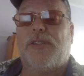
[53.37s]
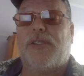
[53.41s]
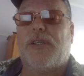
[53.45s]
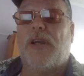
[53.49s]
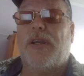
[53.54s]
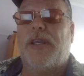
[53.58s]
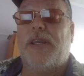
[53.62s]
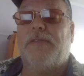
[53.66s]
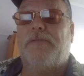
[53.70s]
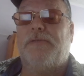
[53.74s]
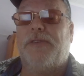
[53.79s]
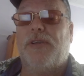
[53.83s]

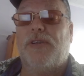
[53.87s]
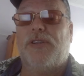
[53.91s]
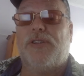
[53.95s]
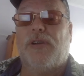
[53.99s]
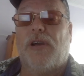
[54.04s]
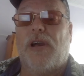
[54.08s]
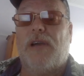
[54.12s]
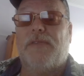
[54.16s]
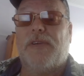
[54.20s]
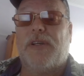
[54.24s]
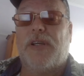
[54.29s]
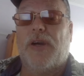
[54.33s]
So if you
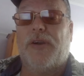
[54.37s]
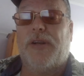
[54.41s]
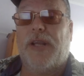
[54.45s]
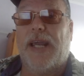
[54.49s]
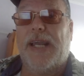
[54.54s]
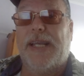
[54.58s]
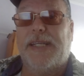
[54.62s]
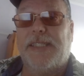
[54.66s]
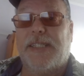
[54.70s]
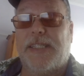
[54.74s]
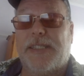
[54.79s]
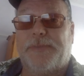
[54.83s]
drive a code
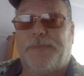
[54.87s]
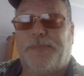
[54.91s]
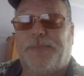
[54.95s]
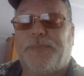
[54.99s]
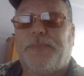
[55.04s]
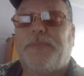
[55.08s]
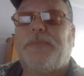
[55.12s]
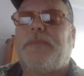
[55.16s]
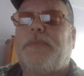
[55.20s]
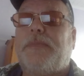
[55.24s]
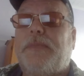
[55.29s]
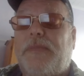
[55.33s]
8,
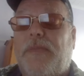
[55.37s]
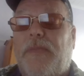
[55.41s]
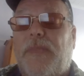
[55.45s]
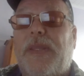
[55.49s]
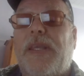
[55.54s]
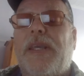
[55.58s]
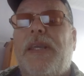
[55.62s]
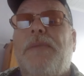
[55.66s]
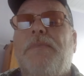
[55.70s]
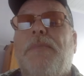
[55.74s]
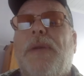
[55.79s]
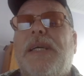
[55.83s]

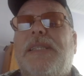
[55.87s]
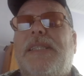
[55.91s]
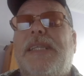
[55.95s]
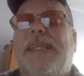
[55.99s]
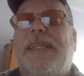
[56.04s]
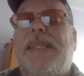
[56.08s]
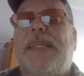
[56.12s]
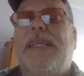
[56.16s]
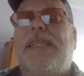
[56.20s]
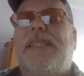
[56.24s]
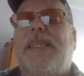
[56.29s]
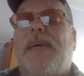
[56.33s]
you must
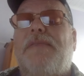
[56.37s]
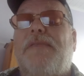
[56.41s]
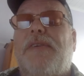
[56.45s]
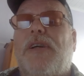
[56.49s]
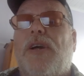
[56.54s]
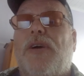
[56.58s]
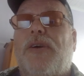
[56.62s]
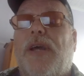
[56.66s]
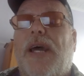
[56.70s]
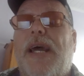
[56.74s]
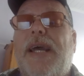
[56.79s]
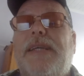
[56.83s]
at least have a
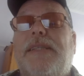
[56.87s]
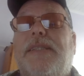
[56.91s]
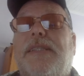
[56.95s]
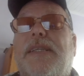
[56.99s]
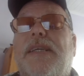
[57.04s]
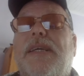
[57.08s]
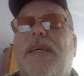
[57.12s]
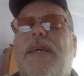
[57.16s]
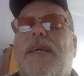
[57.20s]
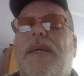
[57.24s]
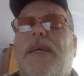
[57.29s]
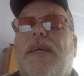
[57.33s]
code
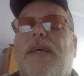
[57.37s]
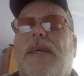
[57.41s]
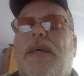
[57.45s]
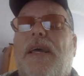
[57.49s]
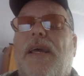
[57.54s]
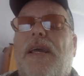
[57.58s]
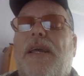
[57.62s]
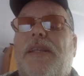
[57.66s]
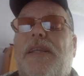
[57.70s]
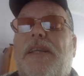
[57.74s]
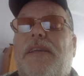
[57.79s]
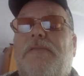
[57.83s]
8,
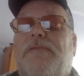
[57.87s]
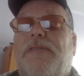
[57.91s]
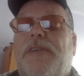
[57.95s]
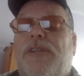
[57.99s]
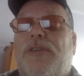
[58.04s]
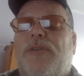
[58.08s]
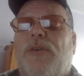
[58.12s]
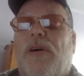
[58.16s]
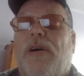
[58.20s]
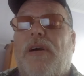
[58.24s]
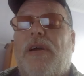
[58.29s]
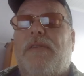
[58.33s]
and if
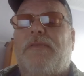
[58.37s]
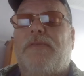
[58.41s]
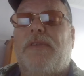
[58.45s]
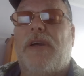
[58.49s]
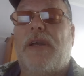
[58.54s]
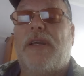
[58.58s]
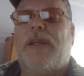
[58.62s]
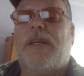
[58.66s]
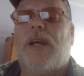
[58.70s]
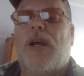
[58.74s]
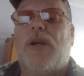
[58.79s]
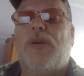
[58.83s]
you drive
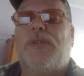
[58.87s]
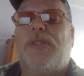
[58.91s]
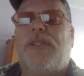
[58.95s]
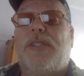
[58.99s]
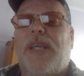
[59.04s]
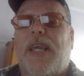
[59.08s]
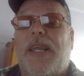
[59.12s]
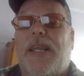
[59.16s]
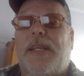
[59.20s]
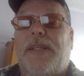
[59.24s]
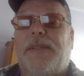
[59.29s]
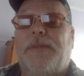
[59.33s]
a code
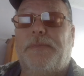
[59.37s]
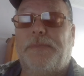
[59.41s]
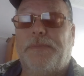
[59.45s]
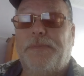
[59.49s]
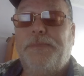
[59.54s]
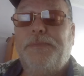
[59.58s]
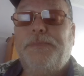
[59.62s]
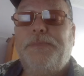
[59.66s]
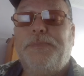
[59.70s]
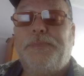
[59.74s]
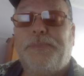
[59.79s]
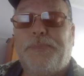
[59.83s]
10,
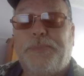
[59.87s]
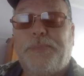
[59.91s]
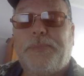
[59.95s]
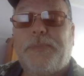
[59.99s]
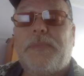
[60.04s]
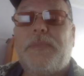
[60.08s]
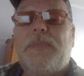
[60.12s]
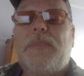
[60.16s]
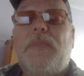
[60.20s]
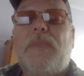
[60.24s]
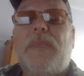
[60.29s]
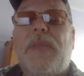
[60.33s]

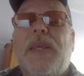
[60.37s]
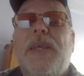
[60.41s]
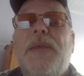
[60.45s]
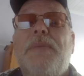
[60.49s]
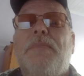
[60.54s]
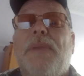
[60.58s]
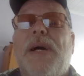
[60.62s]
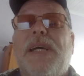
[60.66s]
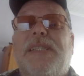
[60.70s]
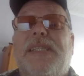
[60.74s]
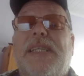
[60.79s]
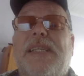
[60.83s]
you
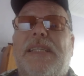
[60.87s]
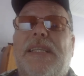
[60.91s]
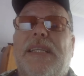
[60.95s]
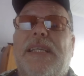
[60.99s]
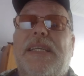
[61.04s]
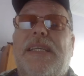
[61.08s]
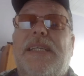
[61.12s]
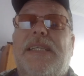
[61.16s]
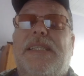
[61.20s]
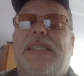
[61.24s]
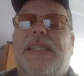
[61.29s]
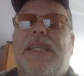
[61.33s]
must at
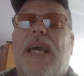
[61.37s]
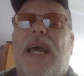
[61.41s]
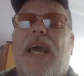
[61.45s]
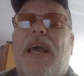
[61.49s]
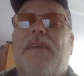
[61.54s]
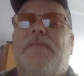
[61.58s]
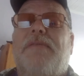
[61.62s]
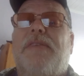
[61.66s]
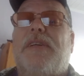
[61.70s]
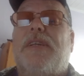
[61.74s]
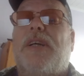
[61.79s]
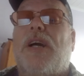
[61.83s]
least
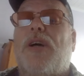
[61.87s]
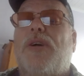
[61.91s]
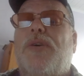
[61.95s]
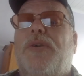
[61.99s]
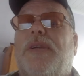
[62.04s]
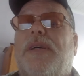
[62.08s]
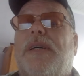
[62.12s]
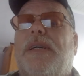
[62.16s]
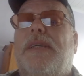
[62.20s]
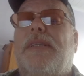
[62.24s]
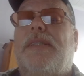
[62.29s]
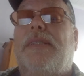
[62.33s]
have a
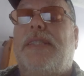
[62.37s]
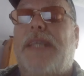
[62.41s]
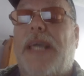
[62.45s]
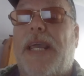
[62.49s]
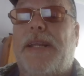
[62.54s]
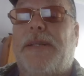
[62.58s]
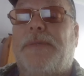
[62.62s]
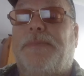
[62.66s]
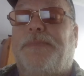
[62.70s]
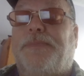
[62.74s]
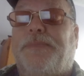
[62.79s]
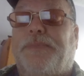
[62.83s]
code
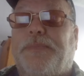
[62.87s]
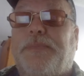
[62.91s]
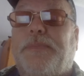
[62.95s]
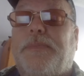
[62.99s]
10.